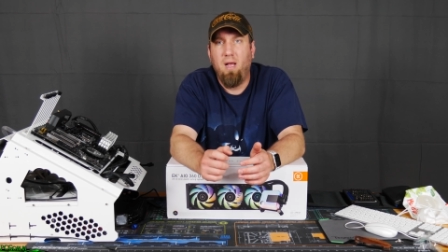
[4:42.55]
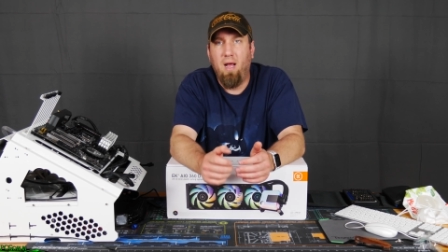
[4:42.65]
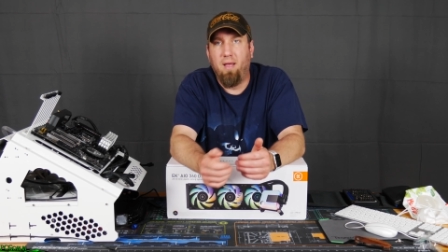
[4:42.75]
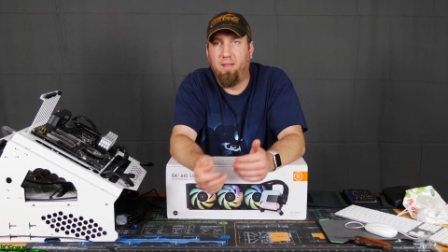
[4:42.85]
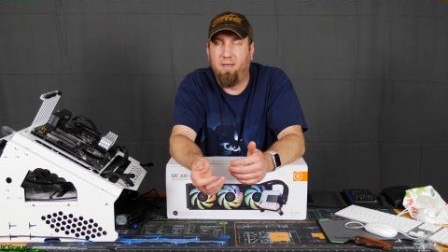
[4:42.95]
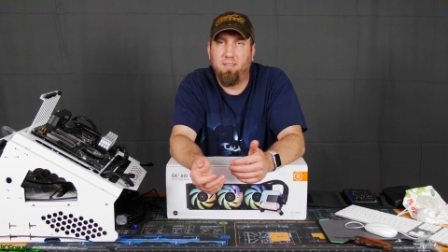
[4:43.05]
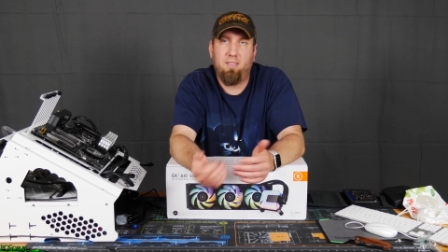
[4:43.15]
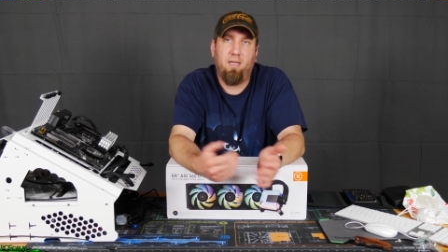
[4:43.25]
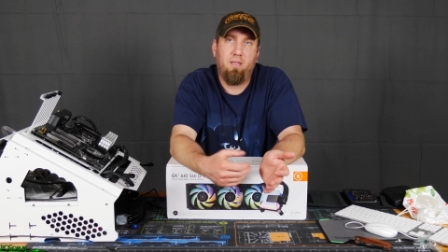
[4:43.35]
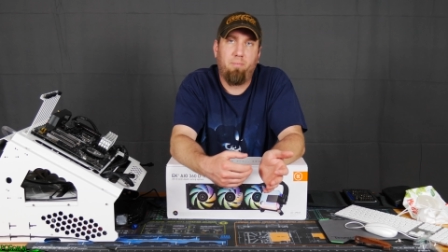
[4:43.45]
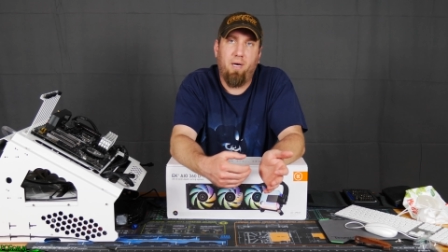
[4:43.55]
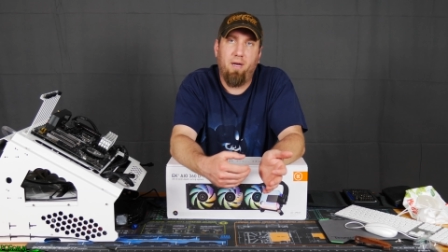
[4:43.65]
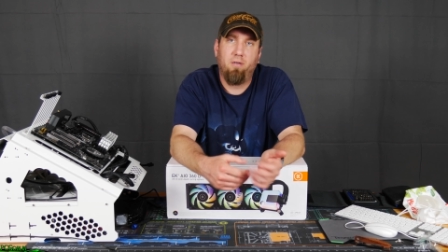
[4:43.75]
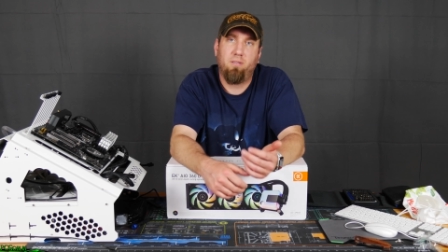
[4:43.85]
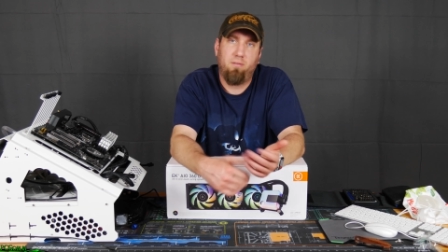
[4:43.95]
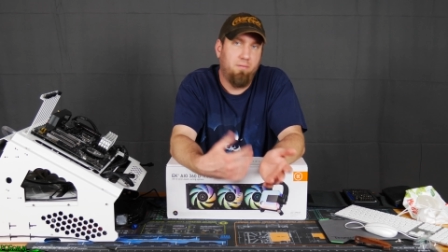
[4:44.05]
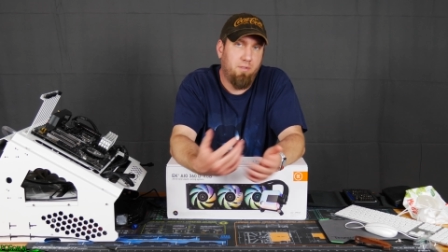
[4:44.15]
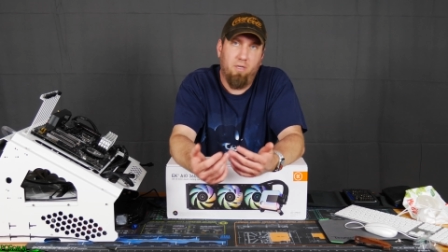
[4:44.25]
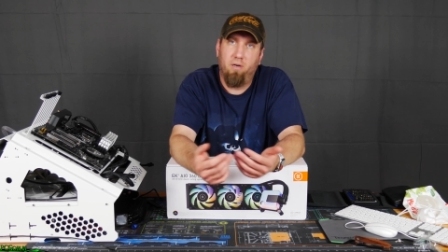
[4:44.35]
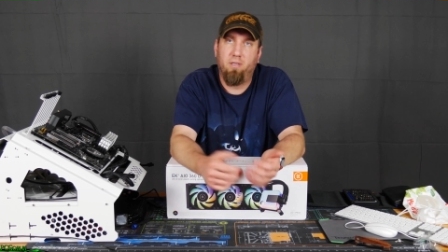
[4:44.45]
And then inside the BIOS,
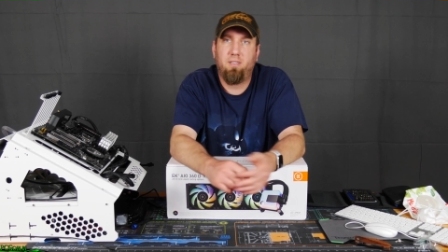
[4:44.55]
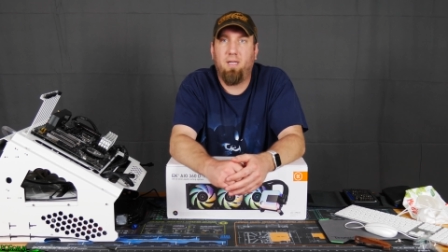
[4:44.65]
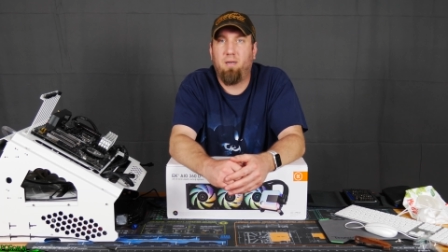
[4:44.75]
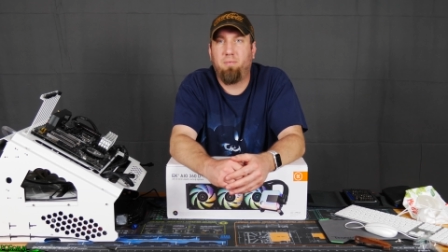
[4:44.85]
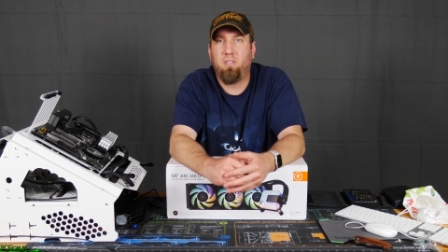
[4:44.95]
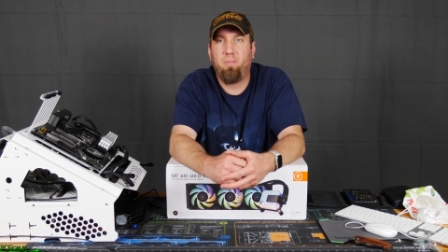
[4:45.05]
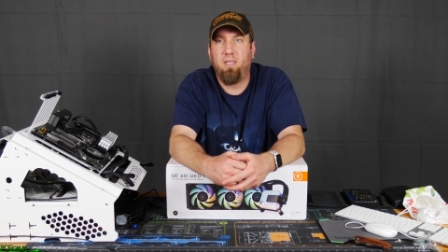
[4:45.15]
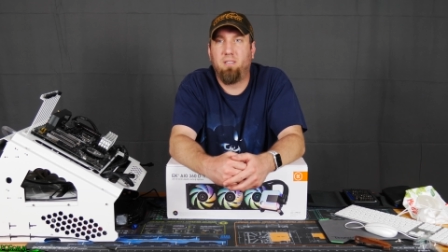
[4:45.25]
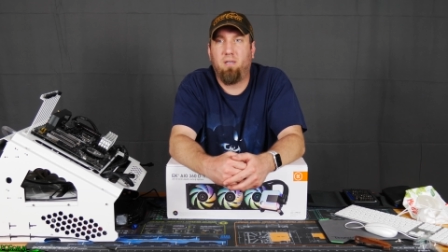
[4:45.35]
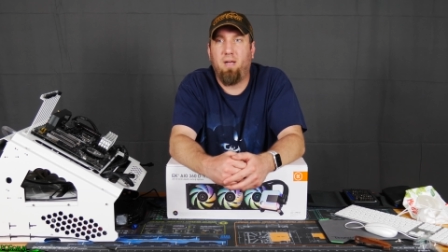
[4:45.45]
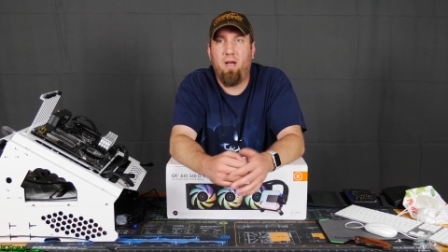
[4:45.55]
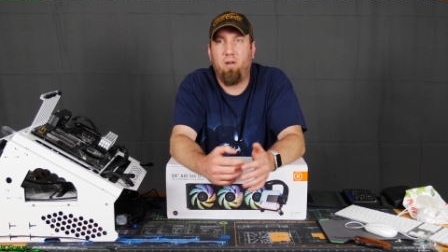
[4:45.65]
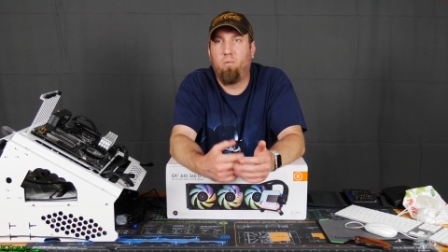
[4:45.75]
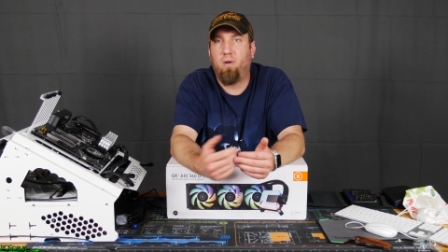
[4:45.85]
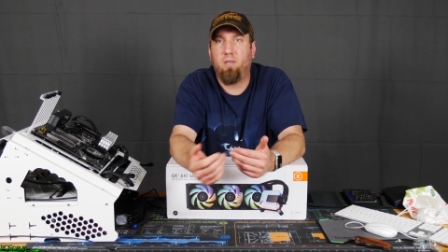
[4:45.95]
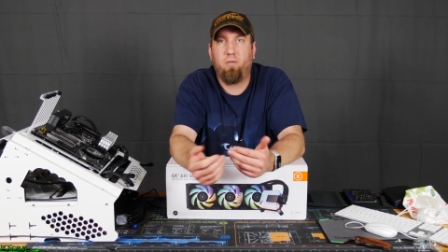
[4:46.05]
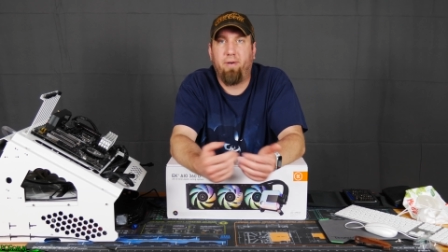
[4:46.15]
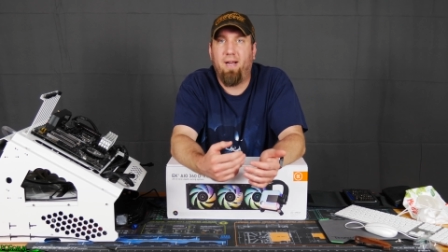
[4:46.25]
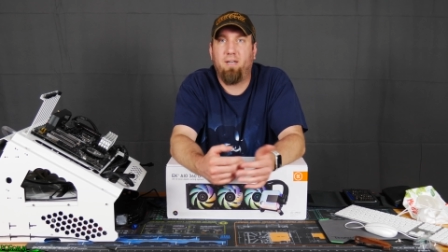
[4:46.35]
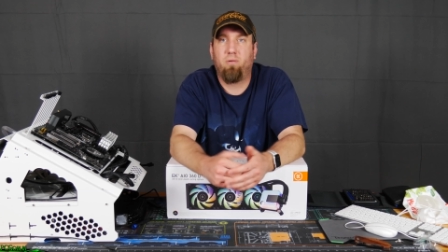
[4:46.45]
you know, you set up the speeds on how you want it to
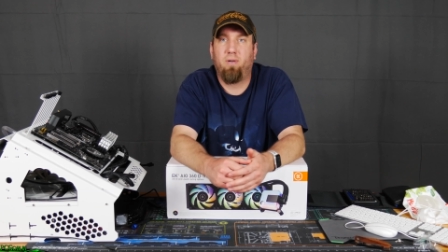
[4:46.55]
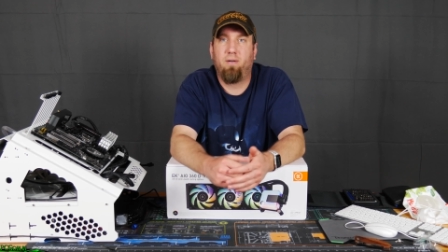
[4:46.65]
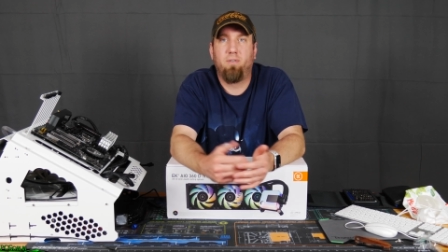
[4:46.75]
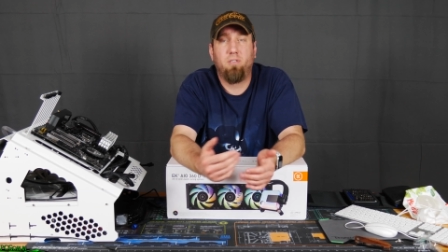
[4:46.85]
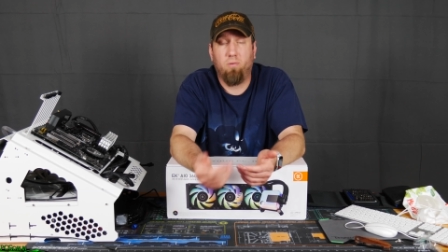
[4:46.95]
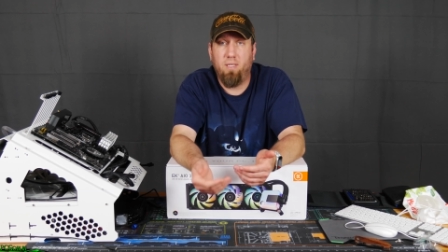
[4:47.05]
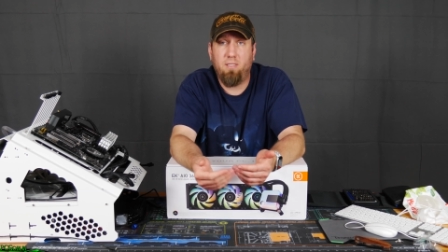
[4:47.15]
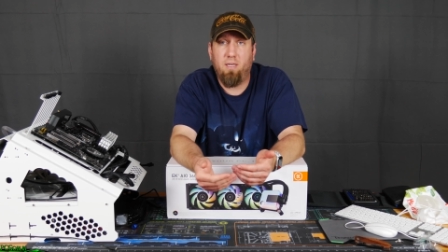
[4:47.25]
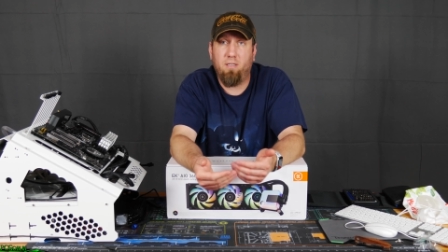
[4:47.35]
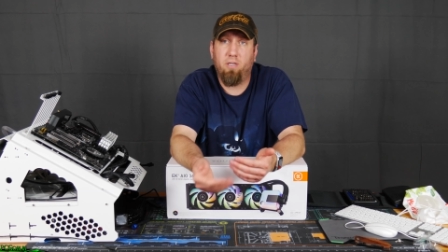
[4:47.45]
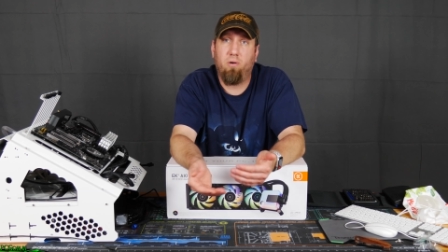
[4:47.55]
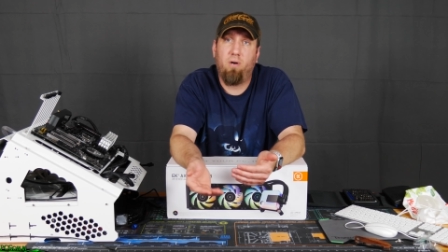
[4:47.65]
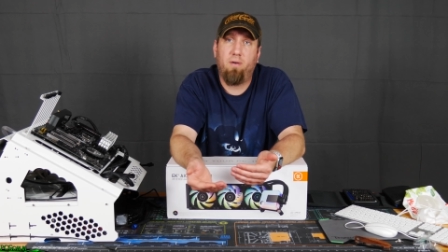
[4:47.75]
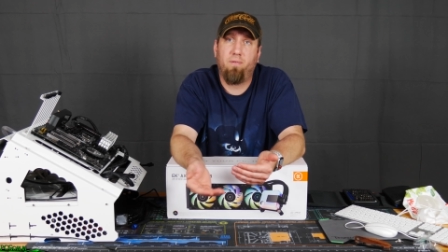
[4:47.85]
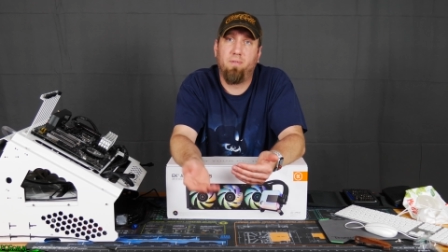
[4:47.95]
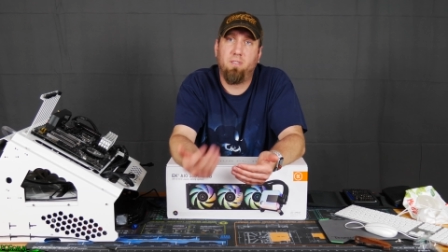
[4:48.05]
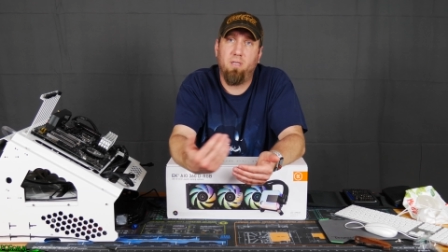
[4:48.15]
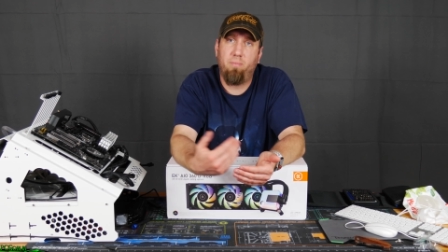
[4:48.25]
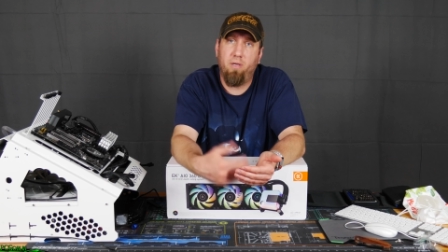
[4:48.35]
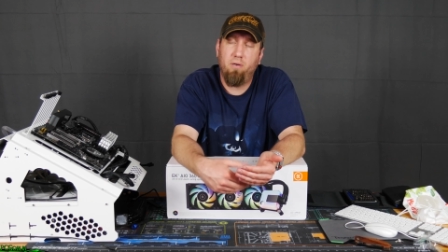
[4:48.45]
react or whatever. So I set it to go off of the
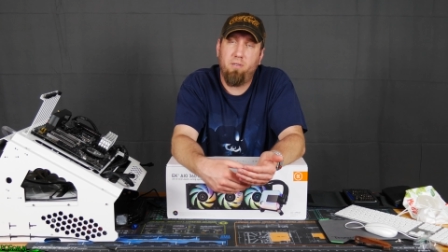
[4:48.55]
CPU